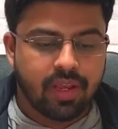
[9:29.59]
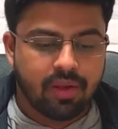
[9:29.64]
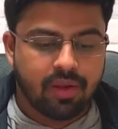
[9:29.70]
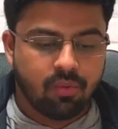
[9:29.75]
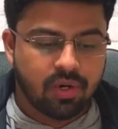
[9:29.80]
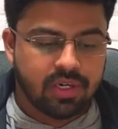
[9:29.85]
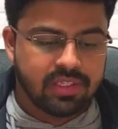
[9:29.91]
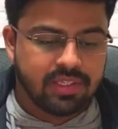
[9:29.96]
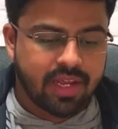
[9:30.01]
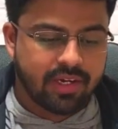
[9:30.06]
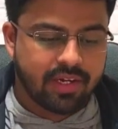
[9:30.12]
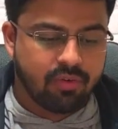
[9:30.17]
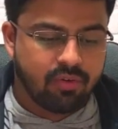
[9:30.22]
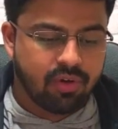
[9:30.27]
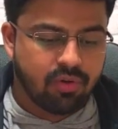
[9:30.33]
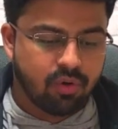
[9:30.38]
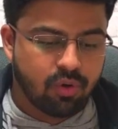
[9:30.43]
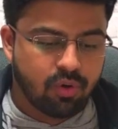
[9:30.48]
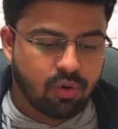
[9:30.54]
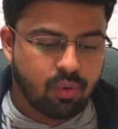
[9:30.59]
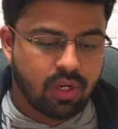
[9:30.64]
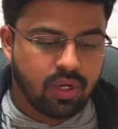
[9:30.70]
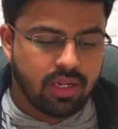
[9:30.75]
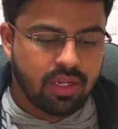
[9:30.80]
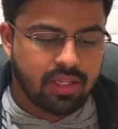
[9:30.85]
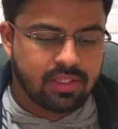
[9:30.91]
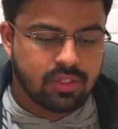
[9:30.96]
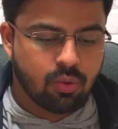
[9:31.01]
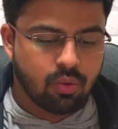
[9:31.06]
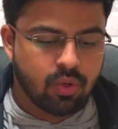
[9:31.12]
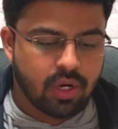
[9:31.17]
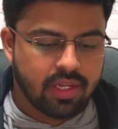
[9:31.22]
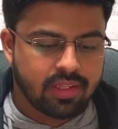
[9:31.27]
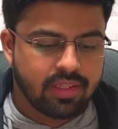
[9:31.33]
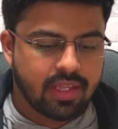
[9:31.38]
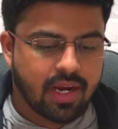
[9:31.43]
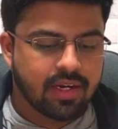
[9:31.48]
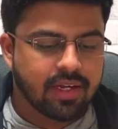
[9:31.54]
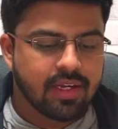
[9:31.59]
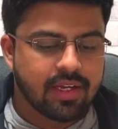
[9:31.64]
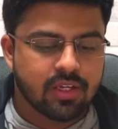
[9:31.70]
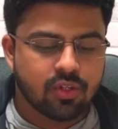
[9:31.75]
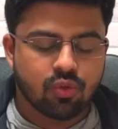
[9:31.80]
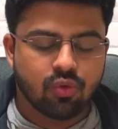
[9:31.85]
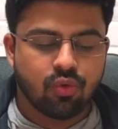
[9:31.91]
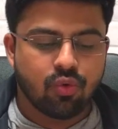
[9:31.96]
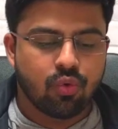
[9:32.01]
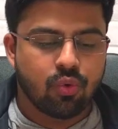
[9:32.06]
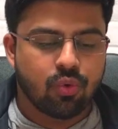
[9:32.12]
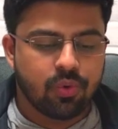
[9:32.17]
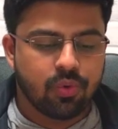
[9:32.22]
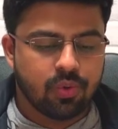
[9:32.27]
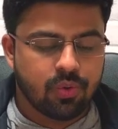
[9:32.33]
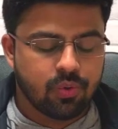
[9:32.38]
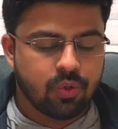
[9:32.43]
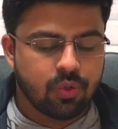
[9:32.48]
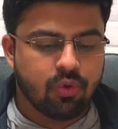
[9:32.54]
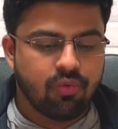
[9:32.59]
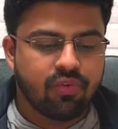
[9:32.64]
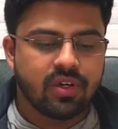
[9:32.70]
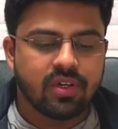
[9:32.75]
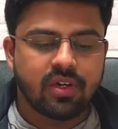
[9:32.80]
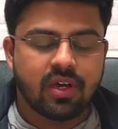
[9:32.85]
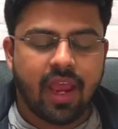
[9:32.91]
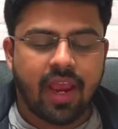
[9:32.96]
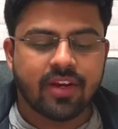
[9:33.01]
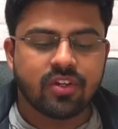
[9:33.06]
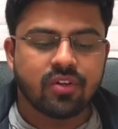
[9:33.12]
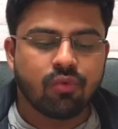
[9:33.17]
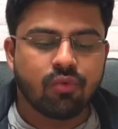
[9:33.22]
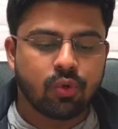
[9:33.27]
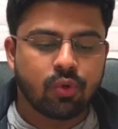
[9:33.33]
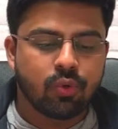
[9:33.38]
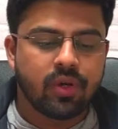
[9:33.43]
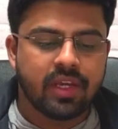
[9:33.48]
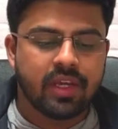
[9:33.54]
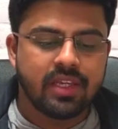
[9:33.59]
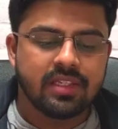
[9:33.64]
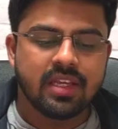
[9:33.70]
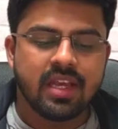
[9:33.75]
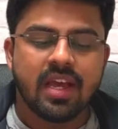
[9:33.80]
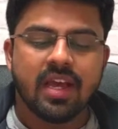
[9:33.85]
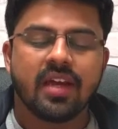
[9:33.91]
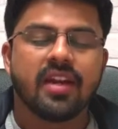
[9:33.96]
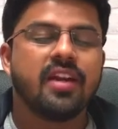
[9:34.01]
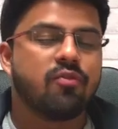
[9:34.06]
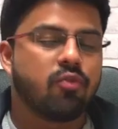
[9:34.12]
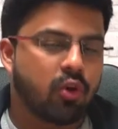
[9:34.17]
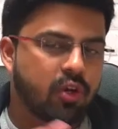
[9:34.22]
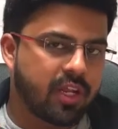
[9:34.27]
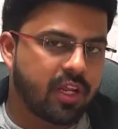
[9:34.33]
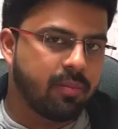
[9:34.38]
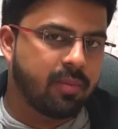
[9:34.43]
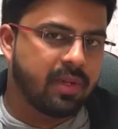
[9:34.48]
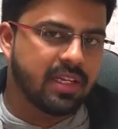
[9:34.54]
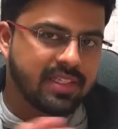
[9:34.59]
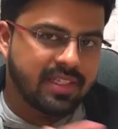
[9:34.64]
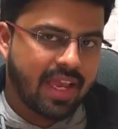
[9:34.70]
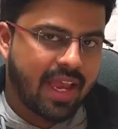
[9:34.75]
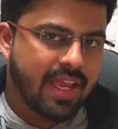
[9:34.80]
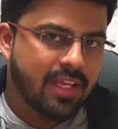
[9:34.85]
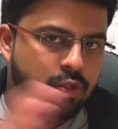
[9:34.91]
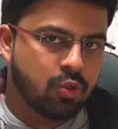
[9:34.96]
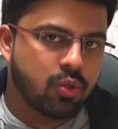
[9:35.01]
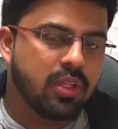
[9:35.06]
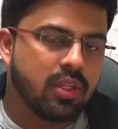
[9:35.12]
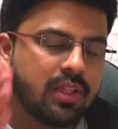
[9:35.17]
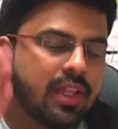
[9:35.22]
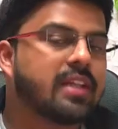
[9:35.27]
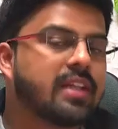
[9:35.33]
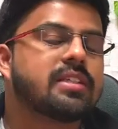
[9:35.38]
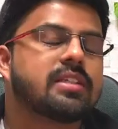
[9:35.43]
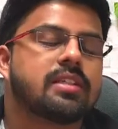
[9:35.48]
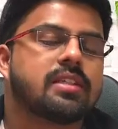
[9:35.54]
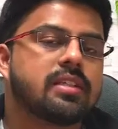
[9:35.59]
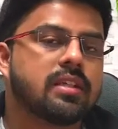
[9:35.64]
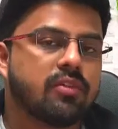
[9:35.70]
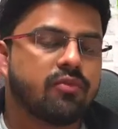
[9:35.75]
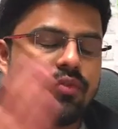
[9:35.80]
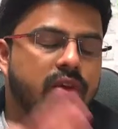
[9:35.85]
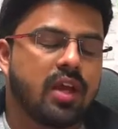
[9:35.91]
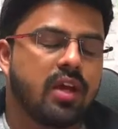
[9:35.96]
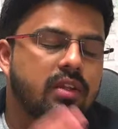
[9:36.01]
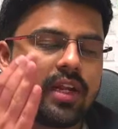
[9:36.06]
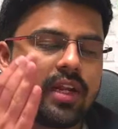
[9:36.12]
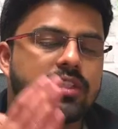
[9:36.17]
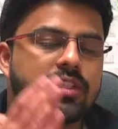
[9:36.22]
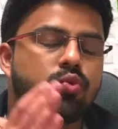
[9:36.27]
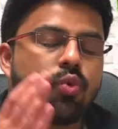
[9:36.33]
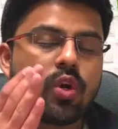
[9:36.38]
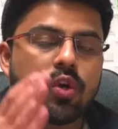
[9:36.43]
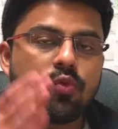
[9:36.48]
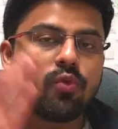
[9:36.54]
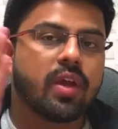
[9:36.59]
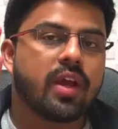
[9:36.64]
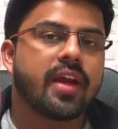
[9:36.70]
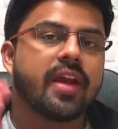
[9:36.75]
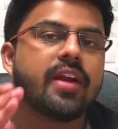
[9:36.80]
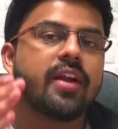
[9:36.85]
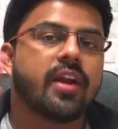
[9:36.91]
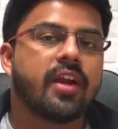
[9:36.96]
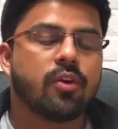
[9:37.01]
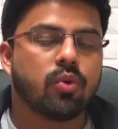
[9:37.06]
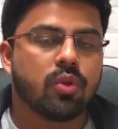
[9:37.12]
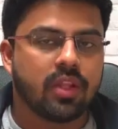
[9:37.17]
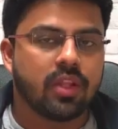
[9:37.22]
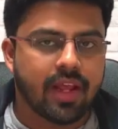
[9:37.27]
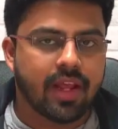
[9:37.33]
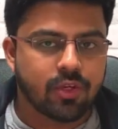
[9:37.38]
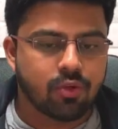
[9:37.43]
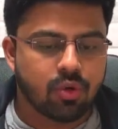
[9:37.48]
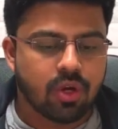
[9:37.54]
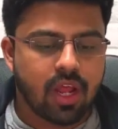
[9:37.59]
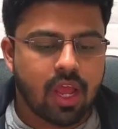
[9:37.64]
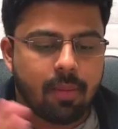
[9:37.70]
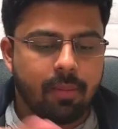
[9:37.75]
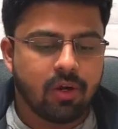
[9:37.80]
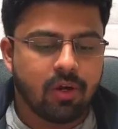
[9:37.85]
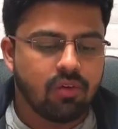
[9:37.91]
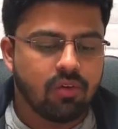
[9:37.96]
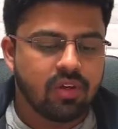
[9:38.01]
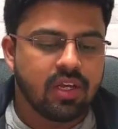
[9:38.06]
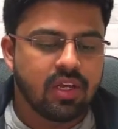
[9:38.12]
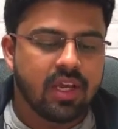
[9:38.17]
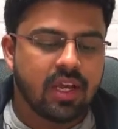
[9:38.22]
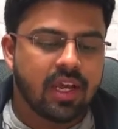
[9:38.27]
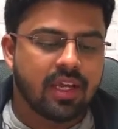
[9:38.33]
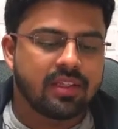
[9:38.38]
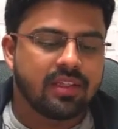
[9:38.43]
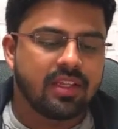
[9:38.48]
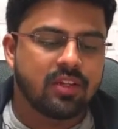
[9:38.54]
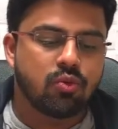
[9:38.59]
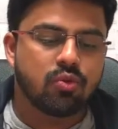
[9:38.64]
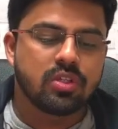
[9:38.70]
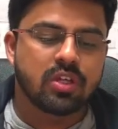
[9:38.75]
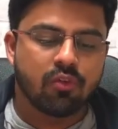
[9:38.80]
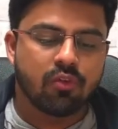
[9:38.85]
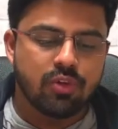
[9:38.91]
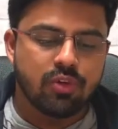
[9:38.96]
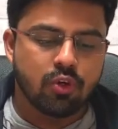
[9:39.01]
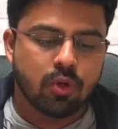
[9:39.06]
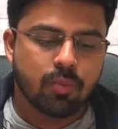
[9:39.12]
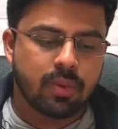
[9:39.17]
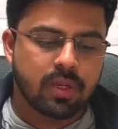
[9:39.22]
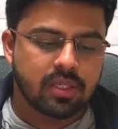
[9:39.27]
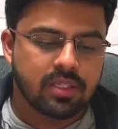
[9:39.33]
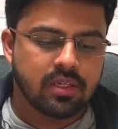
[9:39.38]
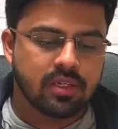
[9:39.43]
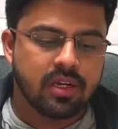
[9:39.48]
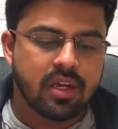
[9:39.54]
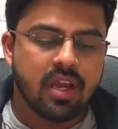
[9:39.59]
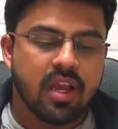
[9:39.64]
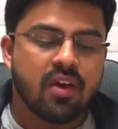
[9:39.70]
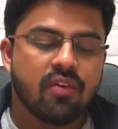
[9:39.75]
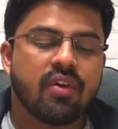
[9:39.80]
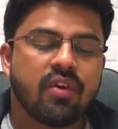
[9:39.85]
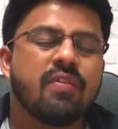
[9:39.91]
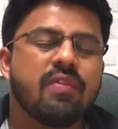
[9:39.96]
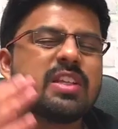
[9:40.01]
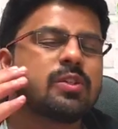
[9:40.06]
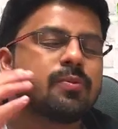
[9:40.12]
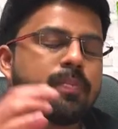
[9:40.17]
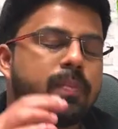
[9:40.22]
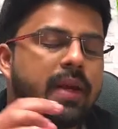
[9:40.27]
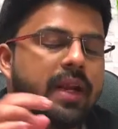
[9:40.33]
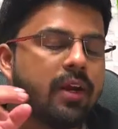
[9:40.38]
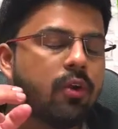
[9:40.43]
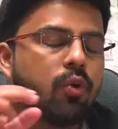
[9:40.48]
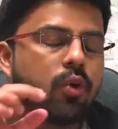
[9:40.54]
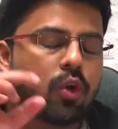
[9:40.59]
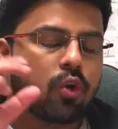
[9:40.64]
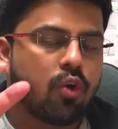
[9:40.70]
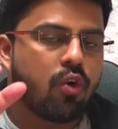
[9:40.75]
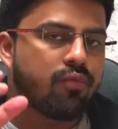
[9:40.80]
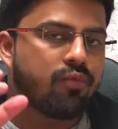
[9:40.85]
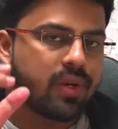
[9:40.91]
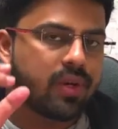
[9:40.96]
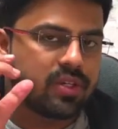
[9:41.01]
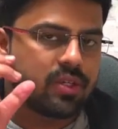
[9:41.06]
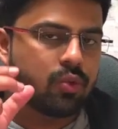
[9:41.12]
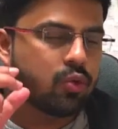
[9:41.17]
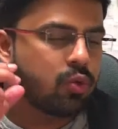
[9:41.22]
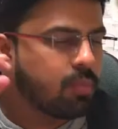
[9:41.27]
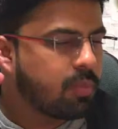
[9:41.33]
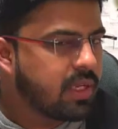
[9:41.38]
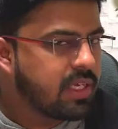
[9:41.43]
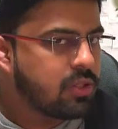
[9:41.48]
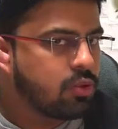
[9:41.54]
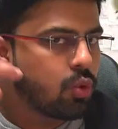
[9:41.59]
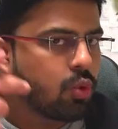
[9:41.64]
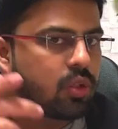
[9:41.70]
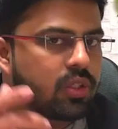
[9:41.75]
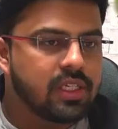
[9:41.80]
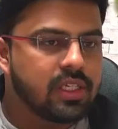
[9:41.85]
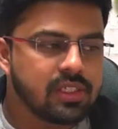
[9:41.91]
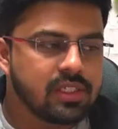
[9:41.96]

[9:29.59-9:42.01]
What is the activity for today? Let's look at that. So your action for today is read for 10 minutes as usual. That's what we are getting into the natural habit of. And then using a visual pacer, favor speed over comprehension. So please note this.